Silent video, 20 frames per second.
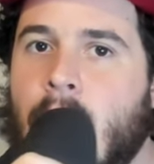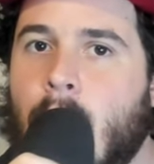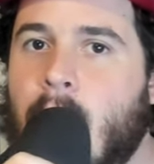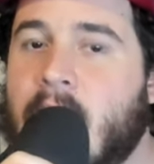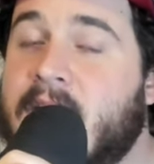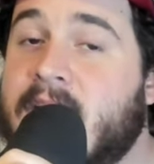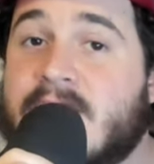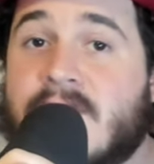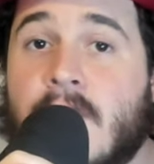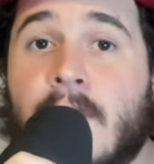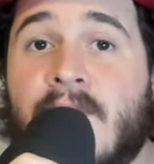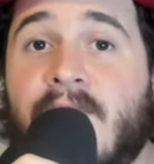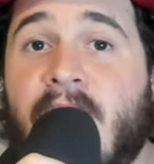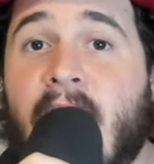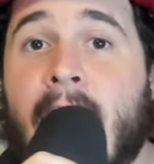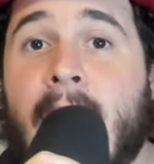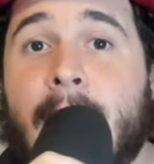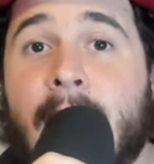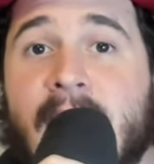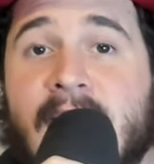With his own
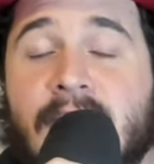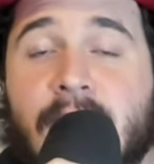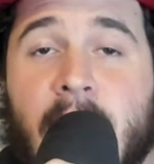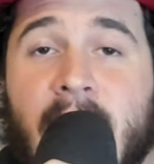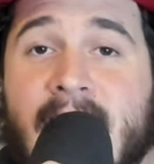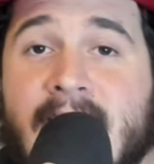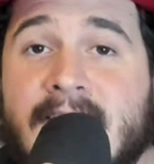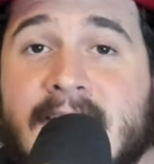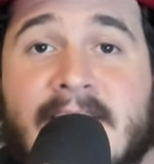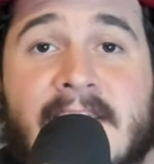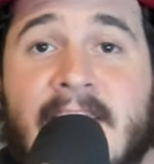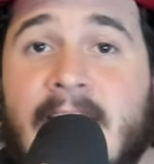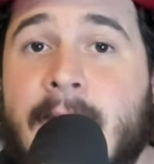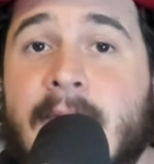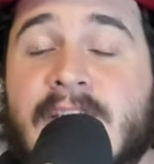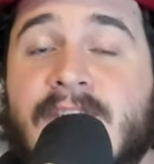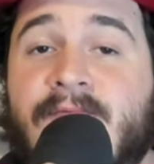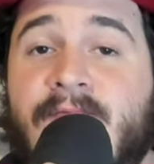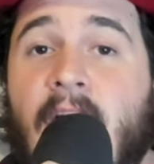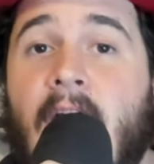family's race team,
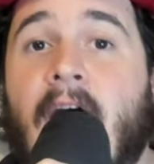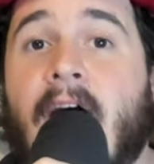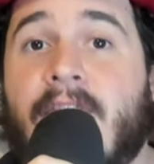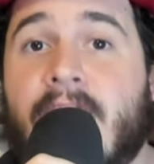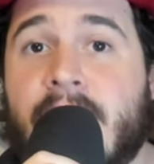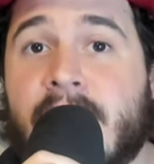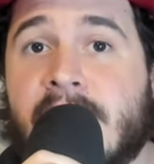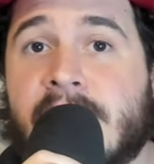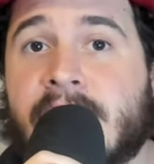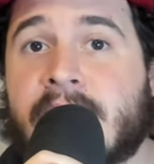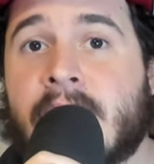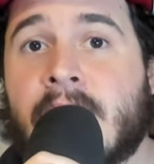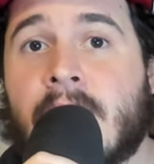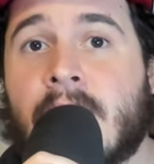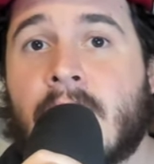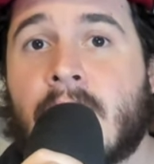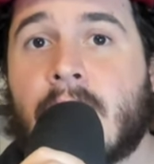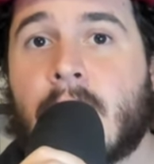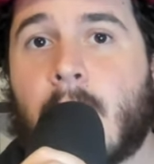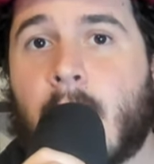his father's
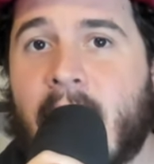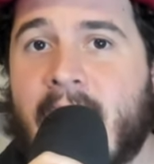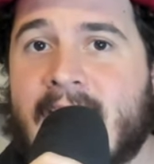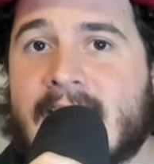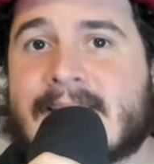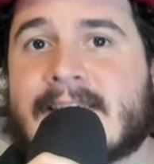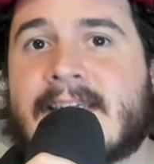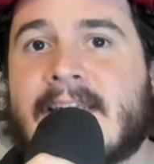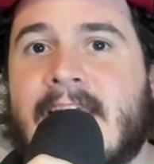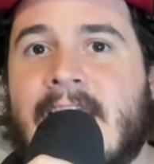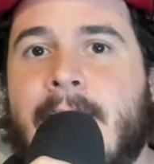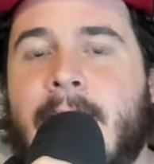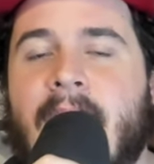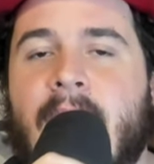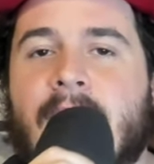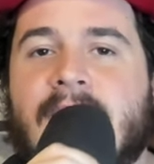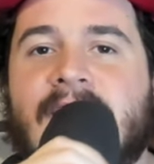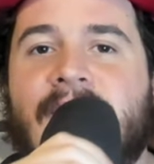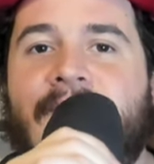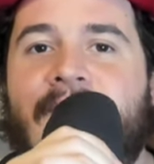race team,
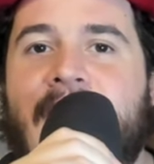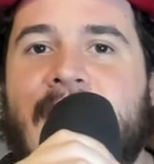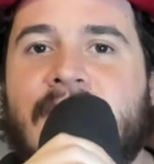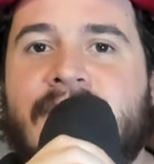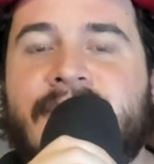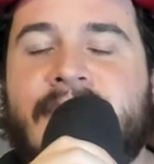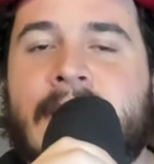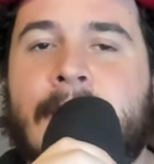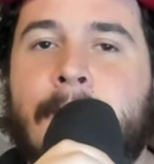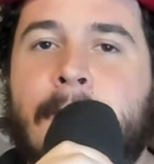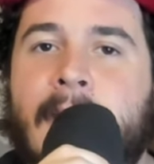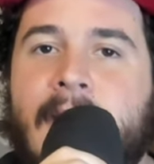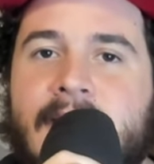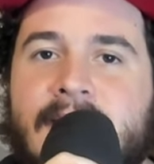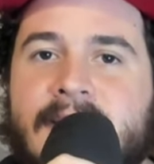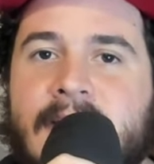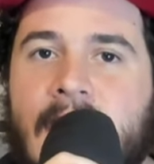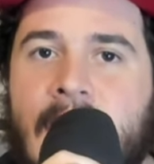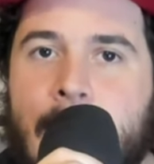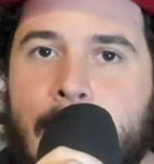he was eventually
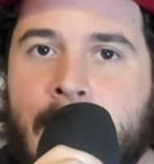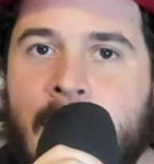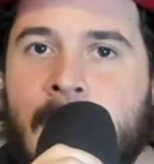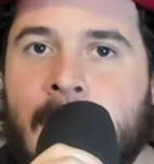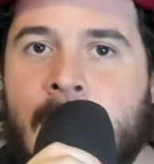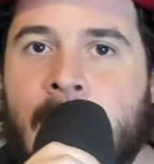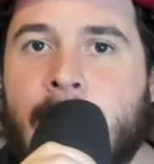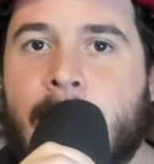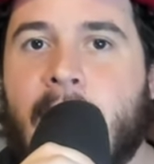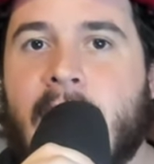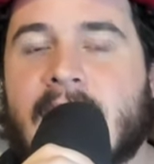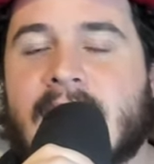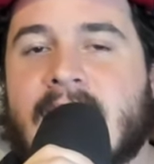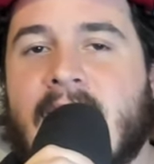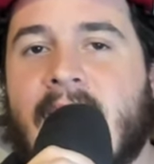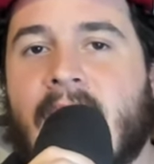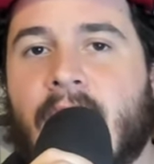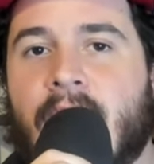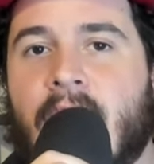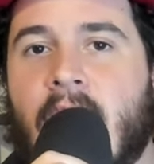picked up by
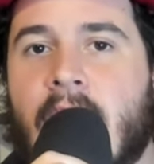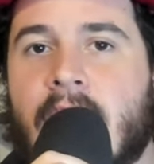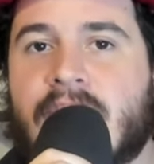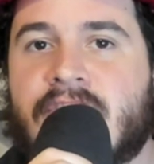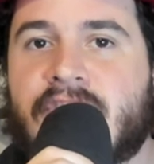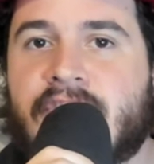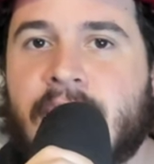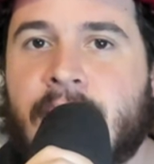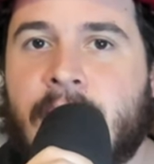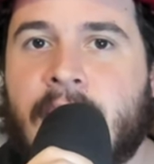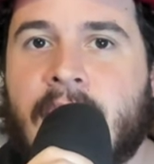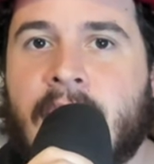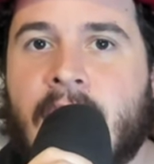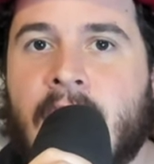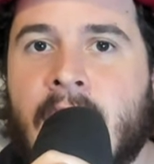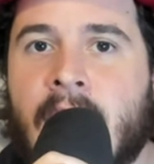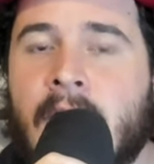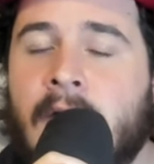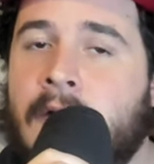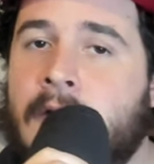Dale Earnhardt
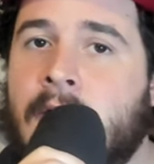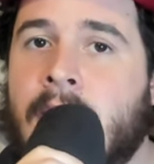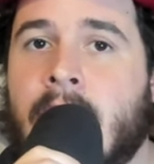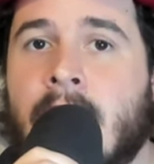Jr.